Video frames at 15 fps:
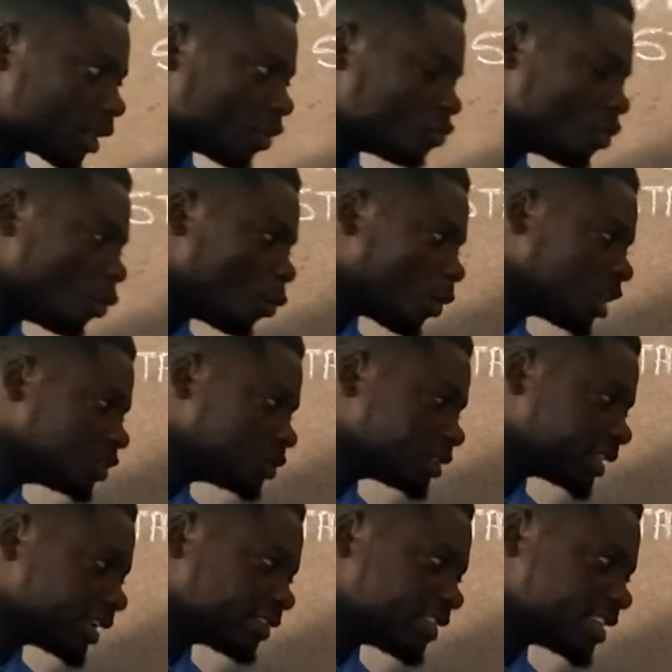So we want to
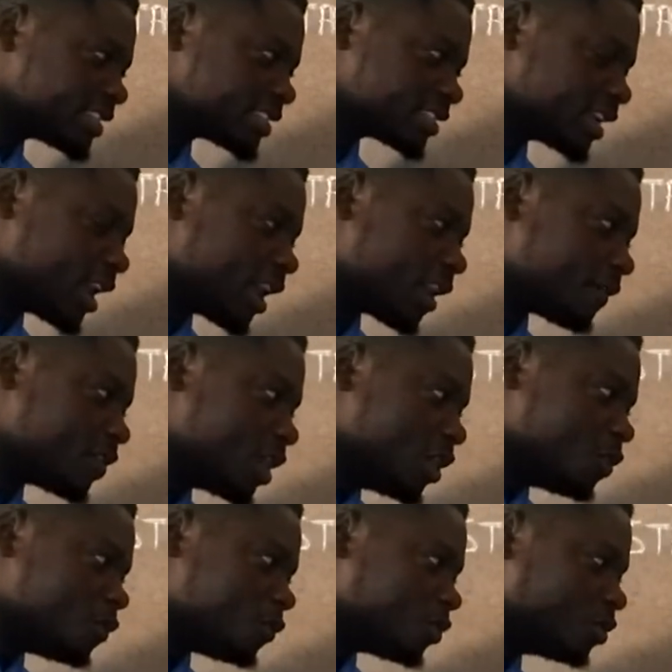take this
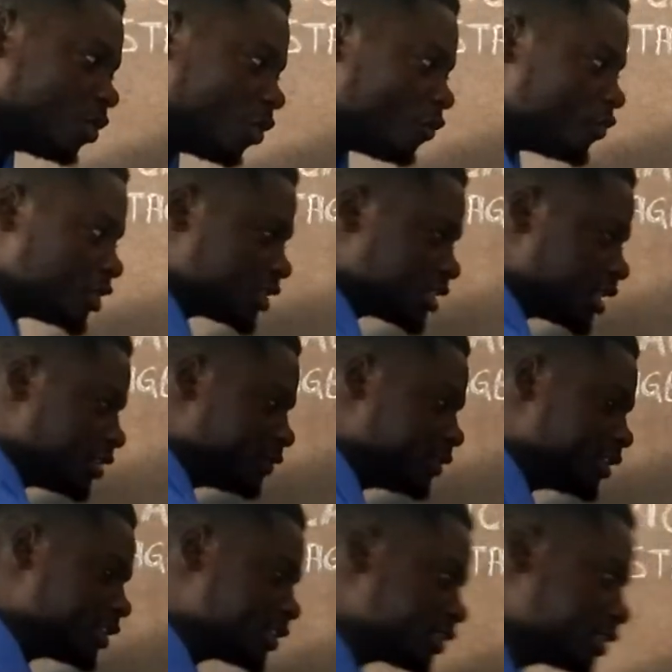view of the
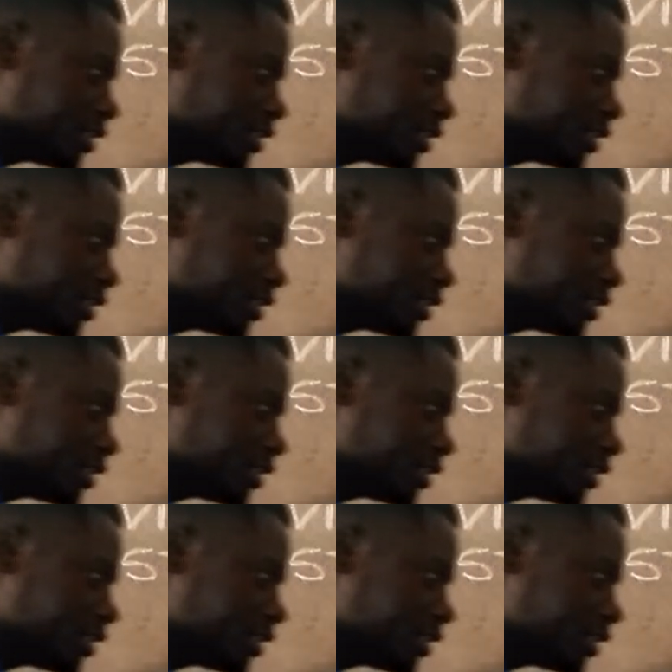cervix